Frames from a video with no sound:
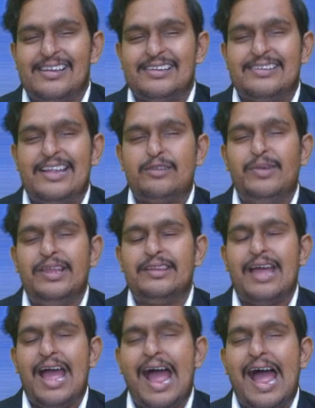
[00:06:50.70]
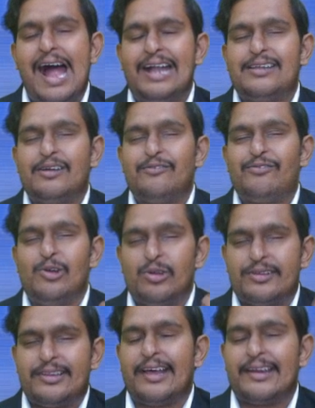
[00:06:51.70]
That means at
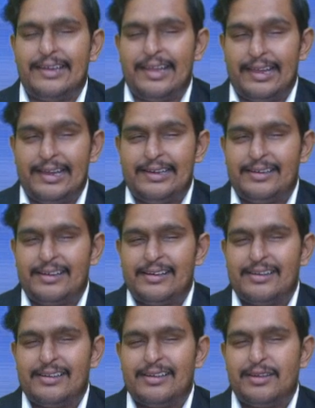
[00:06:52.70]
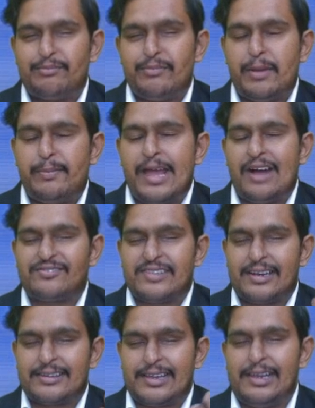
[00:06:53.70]
future date, maybe
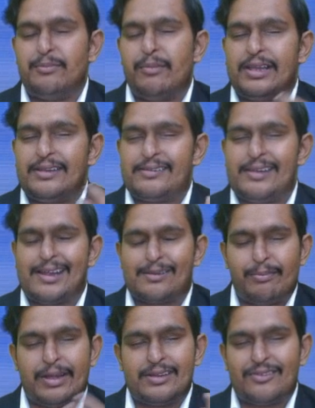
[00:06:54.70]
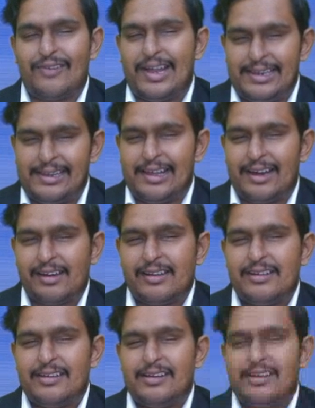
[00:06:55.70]
after 3 months, 6 months, 1 year,
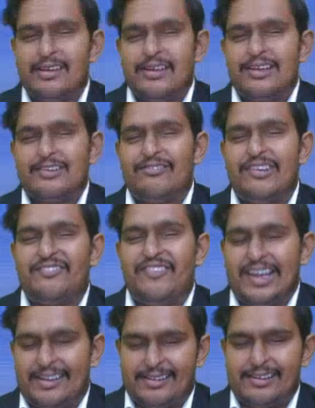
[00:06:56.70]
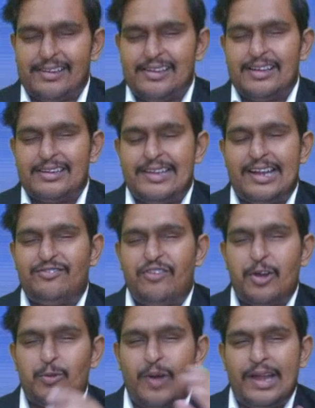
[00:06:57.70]
we fix that
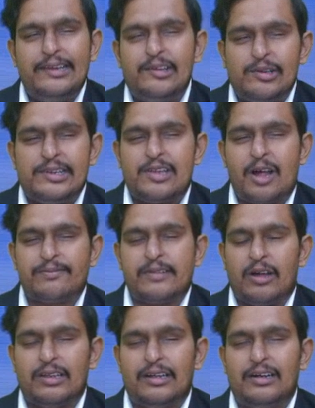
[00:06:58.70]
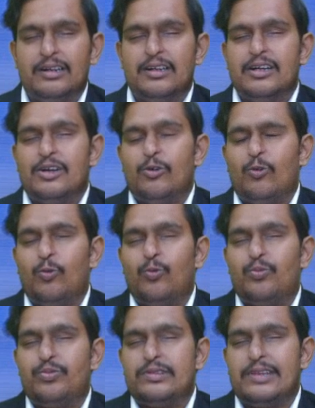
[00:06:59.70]
for 1 unit of dollar,
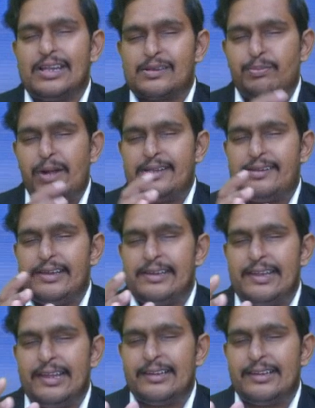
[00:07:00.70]
this much Indian